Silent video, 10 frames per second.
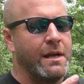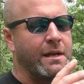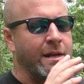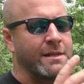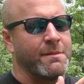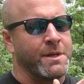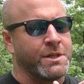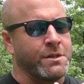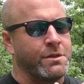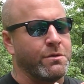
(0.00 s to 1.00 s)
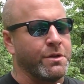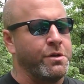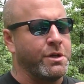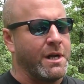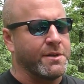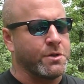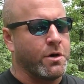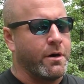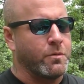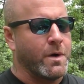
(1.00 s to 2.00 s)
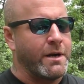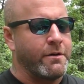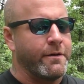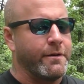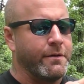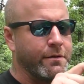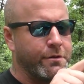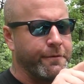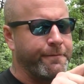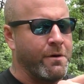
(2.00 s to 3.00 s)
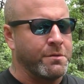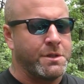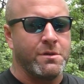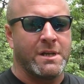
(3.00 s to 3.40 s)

And as I mentioned too earlier, you could also hardwire your phone to the